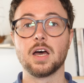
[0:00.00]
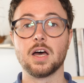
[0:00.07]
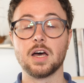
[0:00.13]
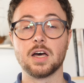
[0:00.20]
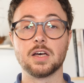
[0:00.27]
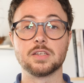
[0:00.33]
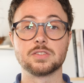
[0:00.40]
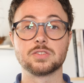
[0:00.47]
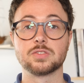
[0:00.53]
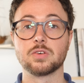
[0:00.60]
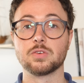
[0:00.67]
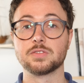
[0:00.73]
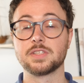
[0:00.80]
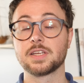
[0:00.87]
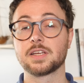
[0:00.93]
Uh,
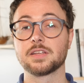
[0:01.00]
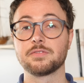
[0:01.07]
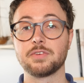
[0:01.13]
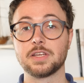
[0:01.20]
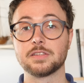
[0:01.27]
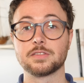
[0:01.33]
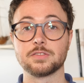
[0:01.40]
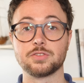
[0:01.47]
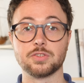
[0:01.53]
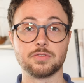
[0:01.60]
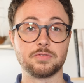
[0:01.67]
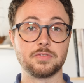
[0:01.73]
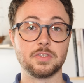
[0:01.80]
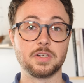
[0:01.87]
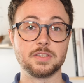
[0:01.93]
so take advantage
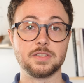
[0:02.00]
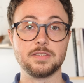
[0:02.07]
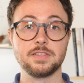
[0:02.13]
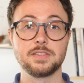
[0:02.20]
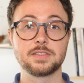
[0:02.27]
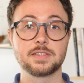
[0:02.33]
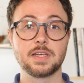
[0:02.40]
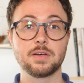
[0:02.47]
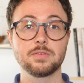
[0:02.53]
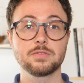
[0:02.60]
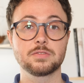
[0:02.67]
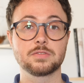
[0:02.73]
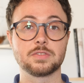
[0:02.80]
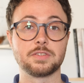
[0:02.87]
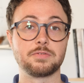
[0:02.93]
of uh, the
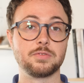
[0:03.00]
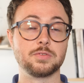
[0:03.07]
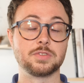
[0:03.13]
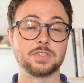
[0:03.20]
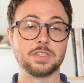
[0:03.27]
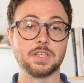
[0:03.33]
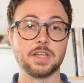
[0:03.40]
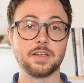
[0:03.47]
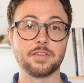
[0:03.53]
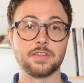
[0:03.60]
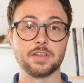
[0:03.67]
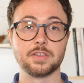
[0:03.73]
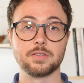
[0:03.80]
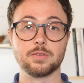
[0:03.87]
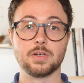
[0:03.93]
discounts. If you see
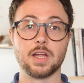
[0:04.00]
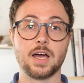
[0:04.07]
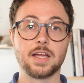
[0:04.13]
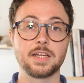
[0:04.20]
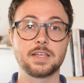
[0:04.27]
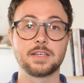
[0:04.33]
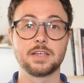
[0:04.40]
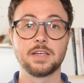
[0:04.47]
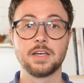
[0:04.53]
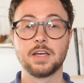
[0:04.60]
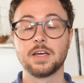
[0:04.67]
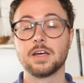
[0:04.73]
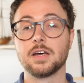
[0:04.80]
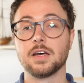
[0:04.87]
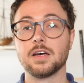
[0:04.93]
anything you like,
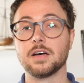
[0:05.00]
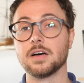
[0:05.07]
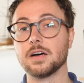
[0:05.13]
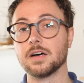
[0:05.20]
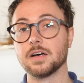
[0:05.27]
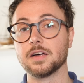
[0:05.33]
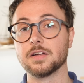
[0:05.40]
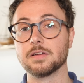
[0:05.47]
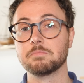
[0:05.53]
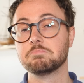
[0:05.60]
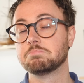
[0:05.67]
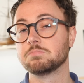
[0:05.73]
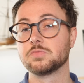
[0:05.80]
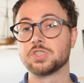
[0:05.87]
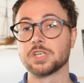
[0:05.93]
uh,
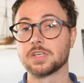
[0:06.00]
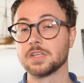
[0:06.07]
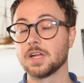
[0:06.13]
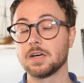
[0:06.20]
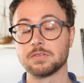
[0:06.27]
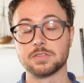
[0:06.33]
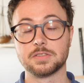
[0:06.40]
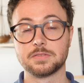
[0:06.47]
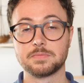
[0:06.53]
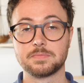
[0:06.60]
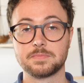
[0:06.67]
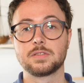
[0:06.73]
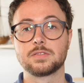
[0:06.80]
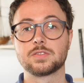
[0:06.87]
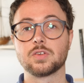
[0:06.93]
check it out.
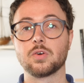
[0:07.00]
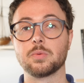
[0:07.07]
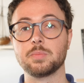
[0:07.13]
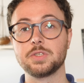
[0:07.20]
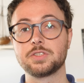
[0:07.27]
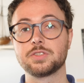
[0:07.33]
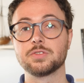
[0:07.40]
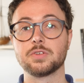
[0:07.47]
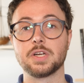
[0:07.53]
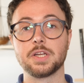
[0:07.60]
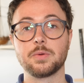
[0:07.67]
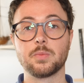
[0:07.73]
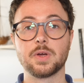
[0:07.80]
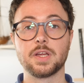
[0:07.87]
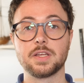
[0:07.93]
So be sure
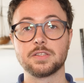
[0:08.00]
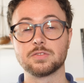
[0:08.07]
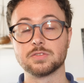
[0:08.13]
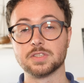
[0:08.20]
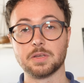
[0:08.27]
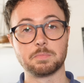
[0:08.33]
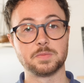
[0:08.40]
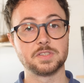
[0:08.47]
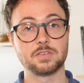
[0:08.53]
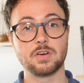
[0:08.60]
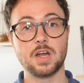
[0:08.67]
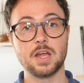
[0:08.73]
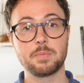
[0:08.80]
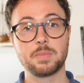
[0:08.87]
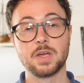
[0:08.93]
anyway to
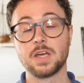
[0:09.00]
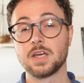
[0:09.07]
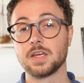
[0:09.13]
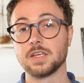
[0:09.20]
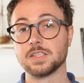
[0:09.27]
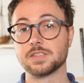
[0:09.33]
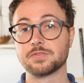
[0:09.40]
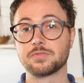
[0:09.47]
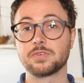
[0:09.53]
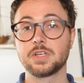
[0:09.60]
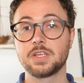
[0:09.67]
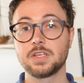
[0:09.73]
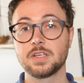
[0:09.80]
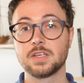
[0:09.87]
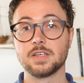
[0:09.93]
subscribe. It's
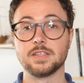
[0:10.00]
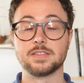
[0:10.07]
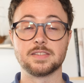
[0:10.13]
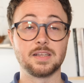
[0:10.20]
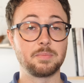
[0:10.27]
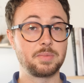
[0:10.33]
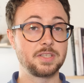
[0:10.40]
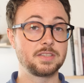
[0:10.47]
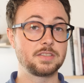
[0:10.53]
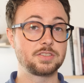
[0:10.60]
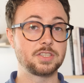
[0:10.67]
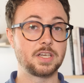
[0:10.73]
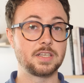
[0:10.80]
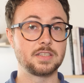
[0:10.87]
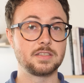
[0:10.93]
free, it's helping the
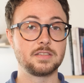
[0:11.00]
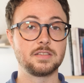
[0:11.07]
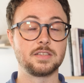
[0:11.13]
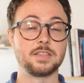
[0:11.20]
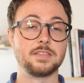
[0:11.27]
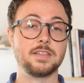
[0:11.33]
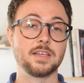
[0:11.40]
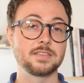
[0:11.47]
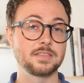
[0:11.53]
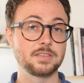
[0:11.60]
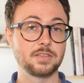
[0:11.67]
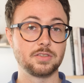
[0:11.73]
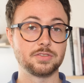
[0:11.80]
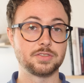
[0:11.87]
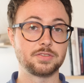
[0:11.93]
channel, it doesn't
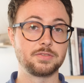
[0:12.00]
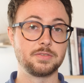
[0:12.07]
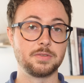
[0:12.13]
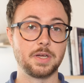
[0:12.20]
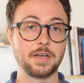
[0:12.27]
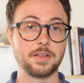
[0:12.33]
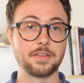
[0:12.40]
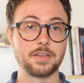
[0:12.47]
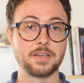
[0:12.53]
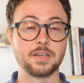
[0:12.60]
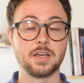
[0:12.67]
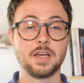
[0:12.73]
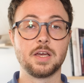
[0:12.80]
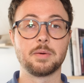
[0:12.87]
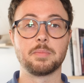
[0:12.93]
cost you anything,
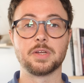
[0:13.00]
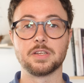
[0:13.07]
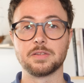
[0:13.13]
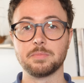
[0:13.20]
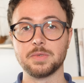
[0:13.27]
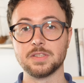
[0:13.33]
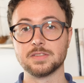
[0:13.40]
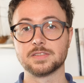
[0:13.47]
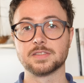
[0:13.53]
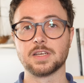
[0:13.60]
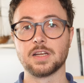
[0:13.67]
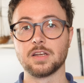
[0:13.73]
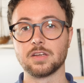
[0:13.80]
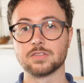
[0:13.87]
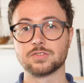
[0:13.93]
but it means
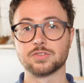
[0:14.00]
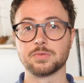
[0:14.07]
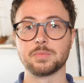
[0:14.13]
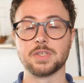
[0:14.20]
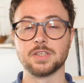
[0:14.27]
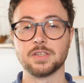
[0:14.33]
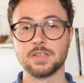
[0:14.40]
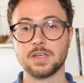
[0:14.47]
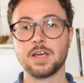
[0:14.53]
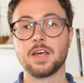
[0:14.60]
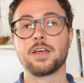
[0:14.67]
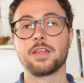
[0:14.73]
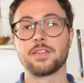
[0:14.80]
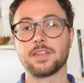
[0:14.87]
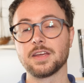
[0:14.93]
a lot to me.
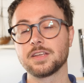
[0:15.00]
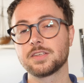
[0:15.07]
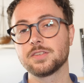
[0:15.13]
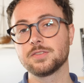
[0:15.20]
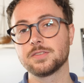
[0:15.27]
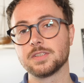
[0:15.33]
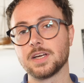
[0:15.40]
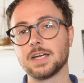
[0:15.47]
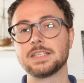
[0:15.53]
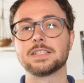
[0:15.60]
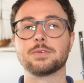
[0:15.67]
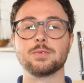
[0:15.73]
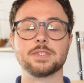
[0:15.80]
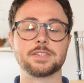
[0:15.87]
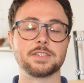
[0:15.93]
Thank you and
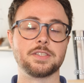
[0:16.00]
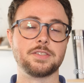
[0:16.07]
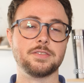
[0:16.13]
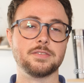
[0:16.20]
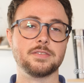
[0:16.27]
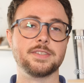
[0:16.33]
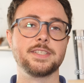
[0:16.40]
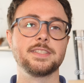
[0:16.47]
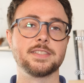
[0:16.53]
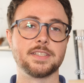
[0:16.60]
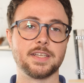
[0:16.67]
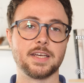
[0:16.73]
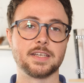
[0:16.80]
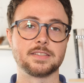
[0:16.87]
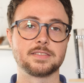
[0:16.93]
I will see you in the
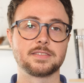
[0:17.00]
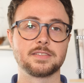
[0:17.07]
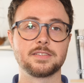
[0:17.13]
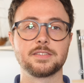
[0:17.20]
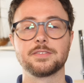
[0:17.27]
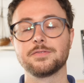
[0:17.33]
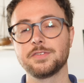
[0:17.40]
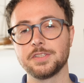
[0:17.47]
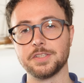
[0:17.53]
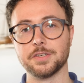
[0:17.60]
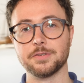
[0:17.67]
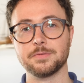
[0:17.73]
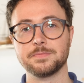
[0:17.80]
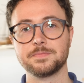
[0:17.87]
next video.